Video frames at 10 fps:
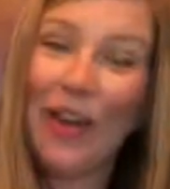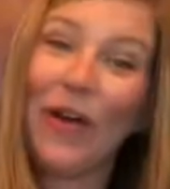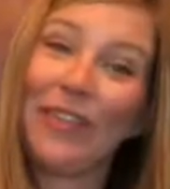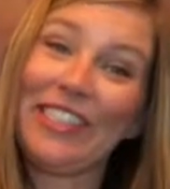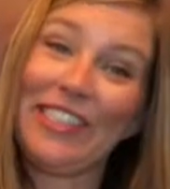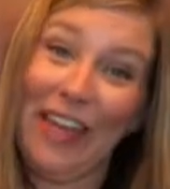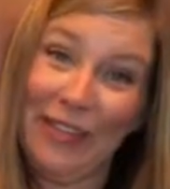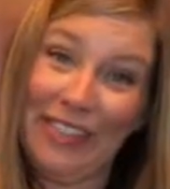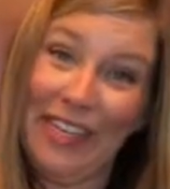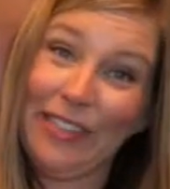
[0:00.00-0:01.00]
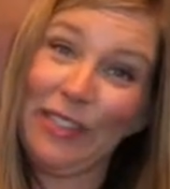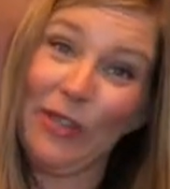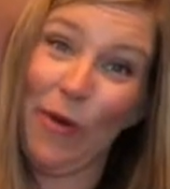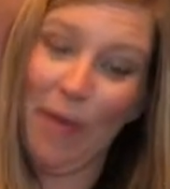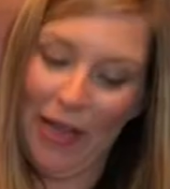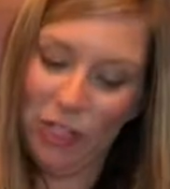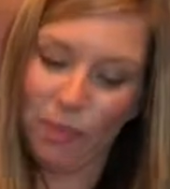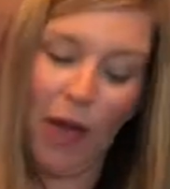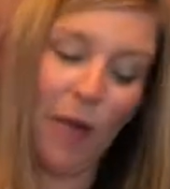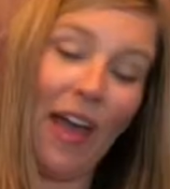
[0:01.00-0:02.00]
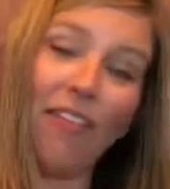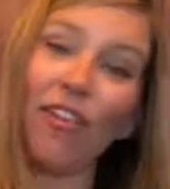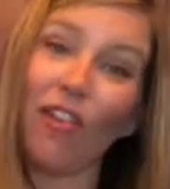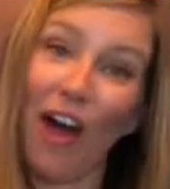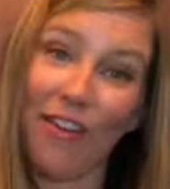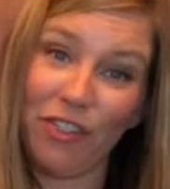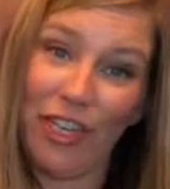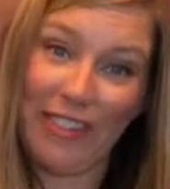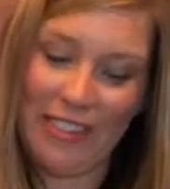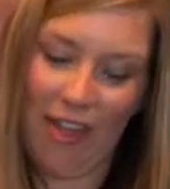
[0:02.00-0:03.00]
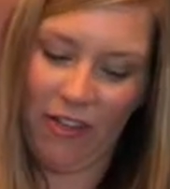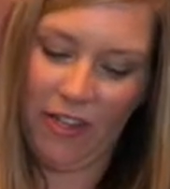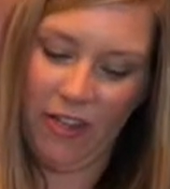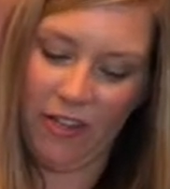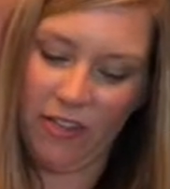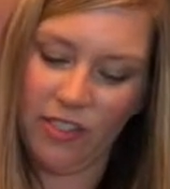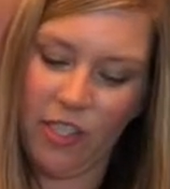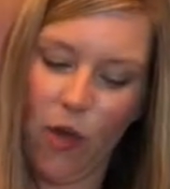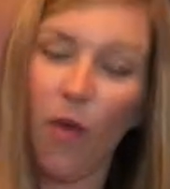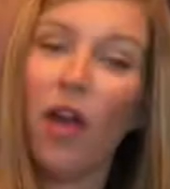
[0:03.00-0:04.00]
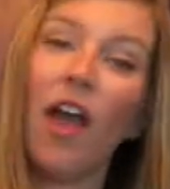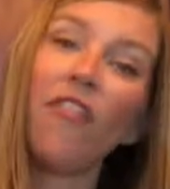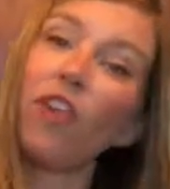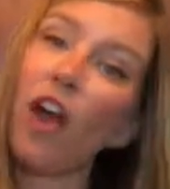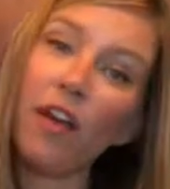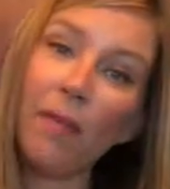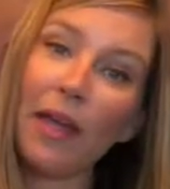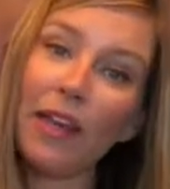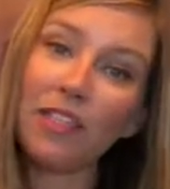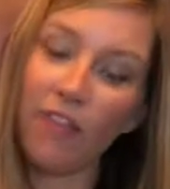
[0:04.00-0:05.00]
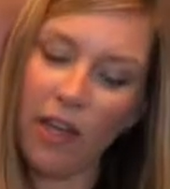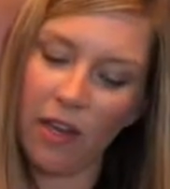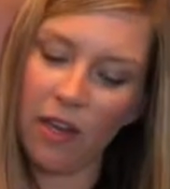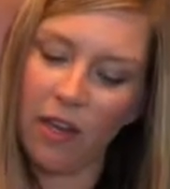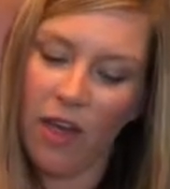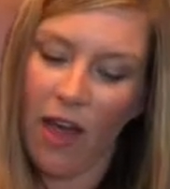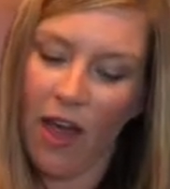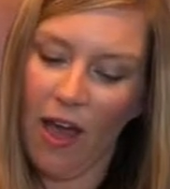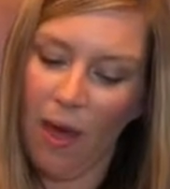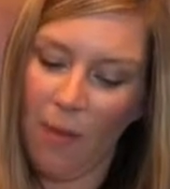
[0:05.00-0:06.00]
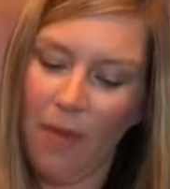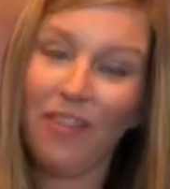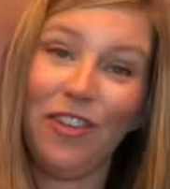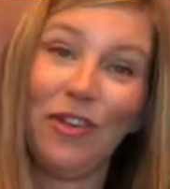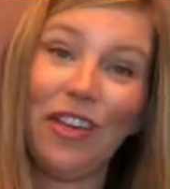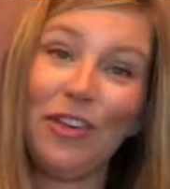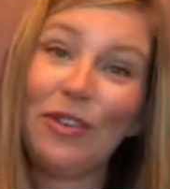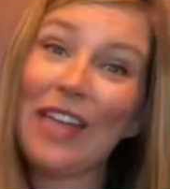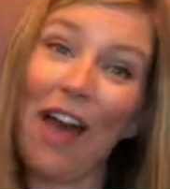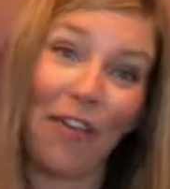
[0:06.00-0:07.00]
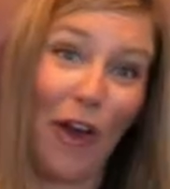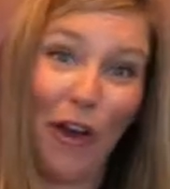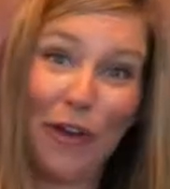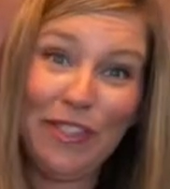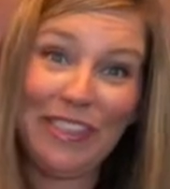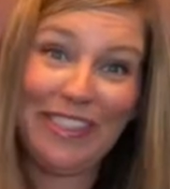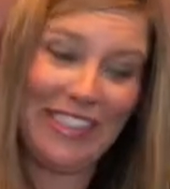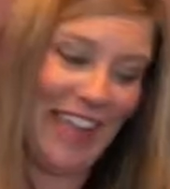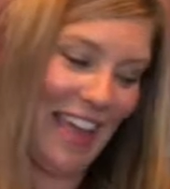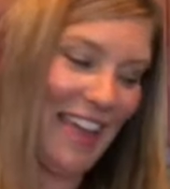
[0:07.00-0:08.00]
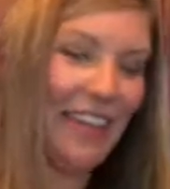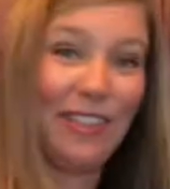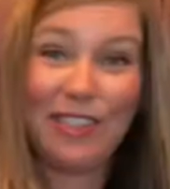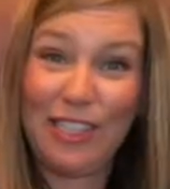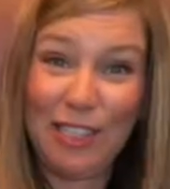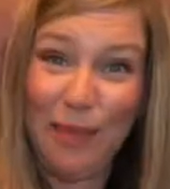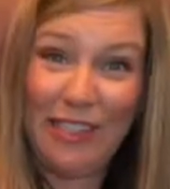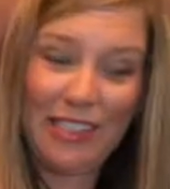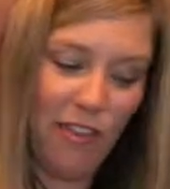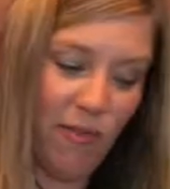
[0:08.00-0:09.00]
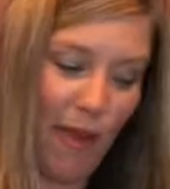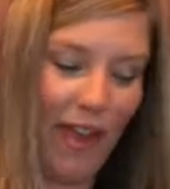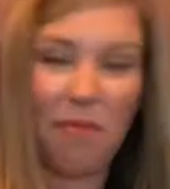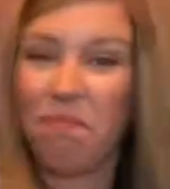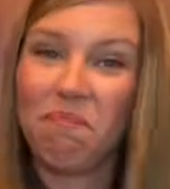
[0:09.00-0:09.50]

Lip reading: which sounds like so much, but we have a lot of chicken salad here. So if you're not a mayonnaise fan, you could use avocados instead. It's expensive, but